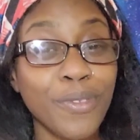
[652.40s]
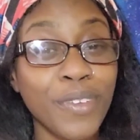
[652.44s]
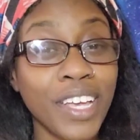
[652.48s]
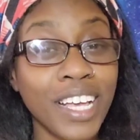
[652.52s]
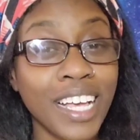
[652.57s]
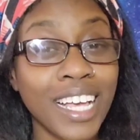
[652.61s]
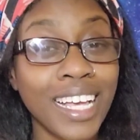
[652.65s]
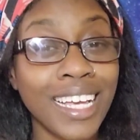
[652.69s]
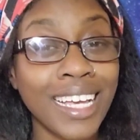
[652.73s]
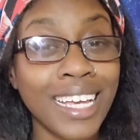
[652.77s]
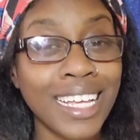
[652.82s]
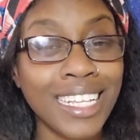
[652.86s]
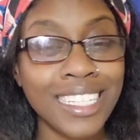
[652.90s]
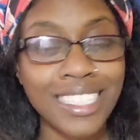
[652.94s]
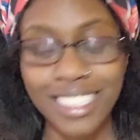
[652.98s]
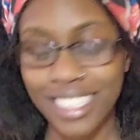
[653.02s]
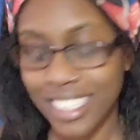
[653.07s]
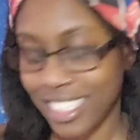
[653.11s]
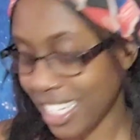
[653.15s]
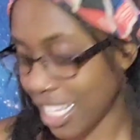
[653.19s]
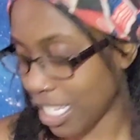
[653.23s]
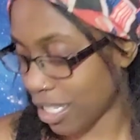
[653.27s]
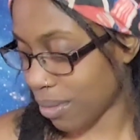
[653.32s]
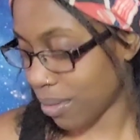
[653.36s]
perfect, I guess,
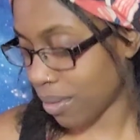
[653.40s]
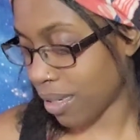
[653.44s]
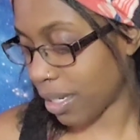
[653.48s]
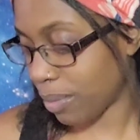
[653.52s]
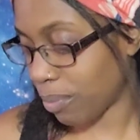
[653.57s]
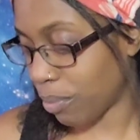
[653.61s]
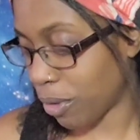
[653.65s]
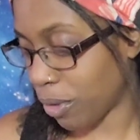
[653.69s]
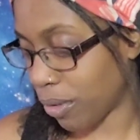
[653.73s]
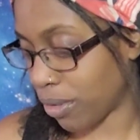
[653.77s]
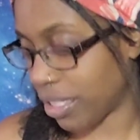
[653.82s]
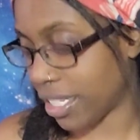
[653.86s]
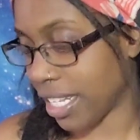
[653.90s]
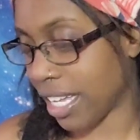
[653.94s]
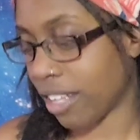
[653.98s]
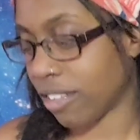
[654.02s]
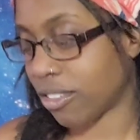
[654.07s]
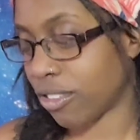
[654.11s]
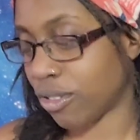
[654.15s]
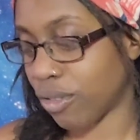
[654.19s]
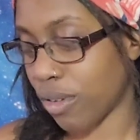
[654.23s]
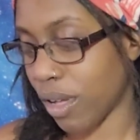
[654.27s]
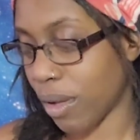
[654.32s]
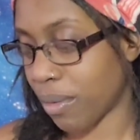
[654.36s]
because that's what it boils
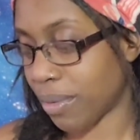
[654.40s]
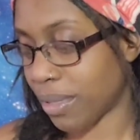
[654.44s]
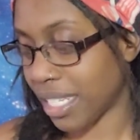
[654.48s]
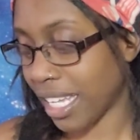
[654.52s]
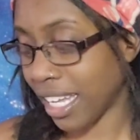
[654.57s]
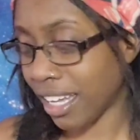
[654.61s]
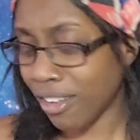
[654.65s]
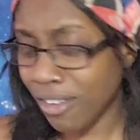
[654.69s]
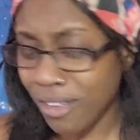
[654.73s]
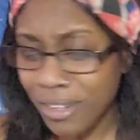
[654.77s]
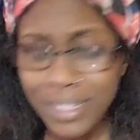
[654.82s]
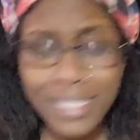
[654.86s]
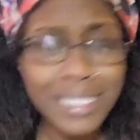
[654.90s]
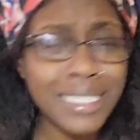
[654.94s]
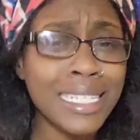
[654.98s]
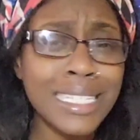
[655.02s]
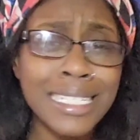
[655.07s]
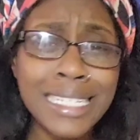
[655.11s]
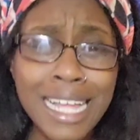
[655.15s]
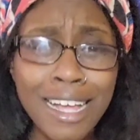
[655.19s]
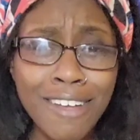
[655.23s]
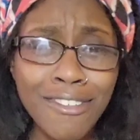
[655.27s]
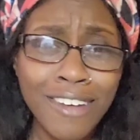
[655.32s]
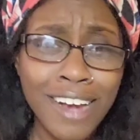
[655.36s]
down to. I was like, oh, this
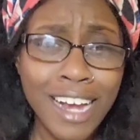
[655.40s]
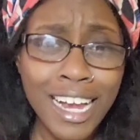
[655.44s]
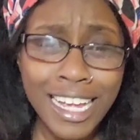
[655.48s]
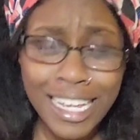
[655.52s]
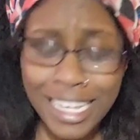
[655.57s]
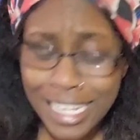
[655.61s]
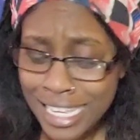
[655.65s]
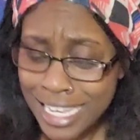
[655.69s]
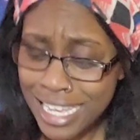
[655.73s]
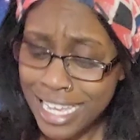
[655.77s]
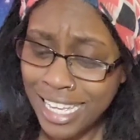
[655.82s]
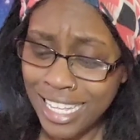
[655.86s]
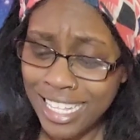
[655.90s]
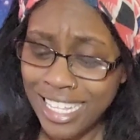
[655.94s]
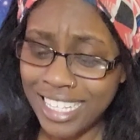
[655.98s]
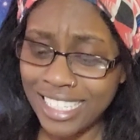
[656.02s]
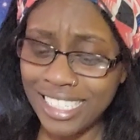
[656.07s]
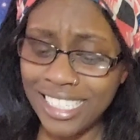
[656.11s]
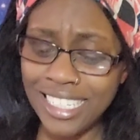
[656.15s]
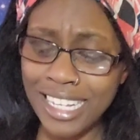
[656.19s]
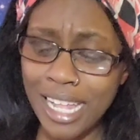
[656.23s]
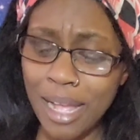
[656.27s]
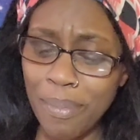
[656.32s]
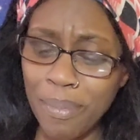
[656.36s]
is not right.
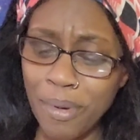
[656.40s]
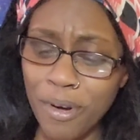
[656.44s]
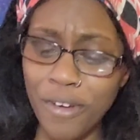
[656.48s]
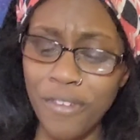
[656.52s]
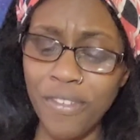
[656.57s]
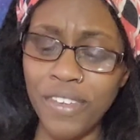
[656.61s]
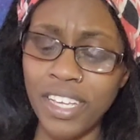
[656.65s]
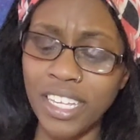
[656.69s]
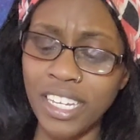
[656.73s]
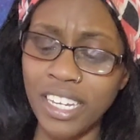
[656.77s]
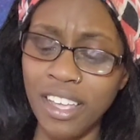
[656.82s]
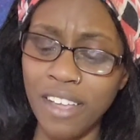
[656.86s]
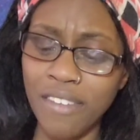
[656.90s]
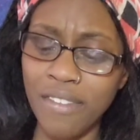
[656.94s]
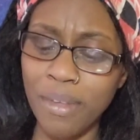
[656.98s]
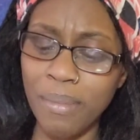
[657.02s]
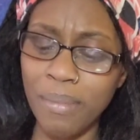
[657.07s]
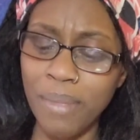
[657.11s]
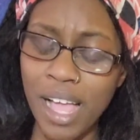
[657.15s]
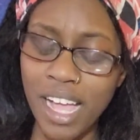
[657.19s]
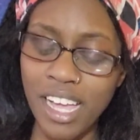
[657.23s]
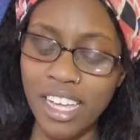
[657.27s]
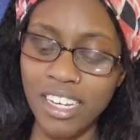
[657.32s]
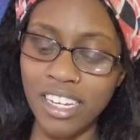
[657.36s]
This is not perfect enough.
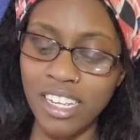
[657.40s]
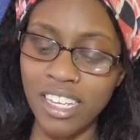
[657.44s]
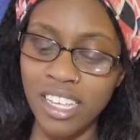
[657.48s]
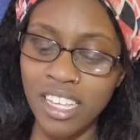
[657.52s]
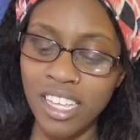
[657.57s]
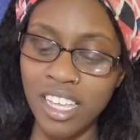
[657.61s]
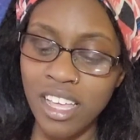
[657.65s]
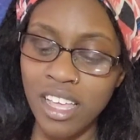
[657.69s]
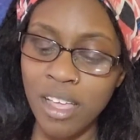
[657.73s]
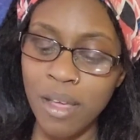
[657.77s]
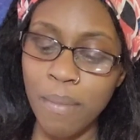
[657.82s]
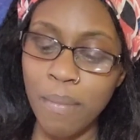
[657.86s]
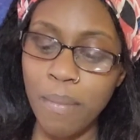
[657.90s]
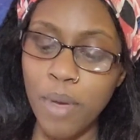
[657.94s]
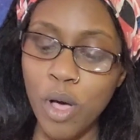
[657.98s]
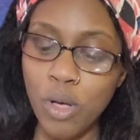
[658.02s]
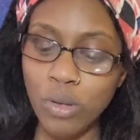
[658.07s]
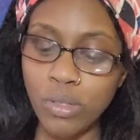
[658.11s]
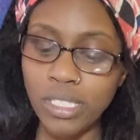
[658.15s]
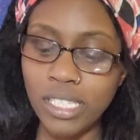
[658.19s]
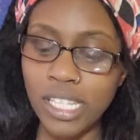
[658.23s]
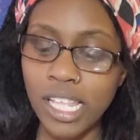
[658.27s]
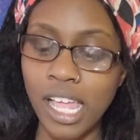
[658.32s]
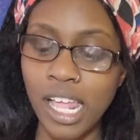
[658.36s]
I'm not going to
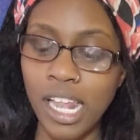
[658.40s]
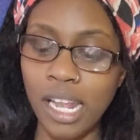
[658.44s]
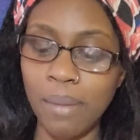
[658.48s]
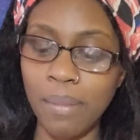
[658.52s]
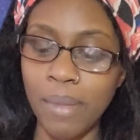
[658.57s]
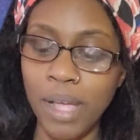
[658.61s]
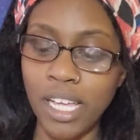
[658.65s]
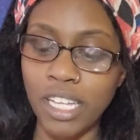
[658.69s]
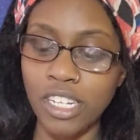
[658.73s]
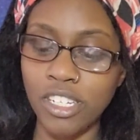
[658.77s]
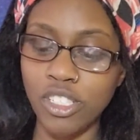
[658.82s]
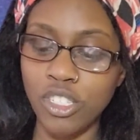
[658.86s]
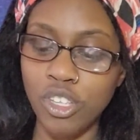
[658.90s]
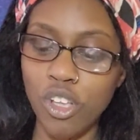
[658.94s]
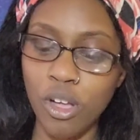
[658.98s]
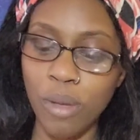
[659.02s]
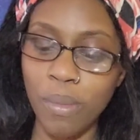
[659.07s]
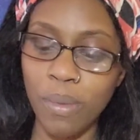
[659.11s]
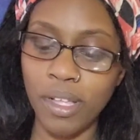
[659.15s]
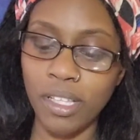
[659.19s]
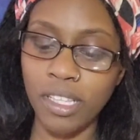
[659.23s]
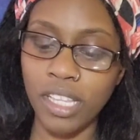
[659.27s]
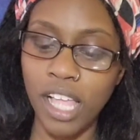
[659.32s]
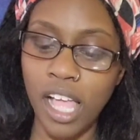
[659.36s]
post that. I'm not going to talk
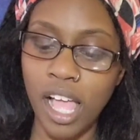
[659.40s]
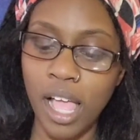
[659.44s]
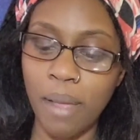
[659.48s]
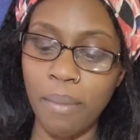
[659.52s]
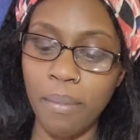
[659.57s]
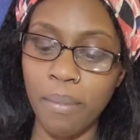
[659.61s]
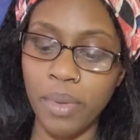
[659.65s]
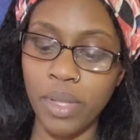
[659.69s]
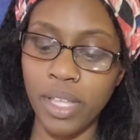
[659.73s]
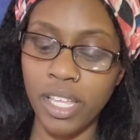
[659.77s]
about that.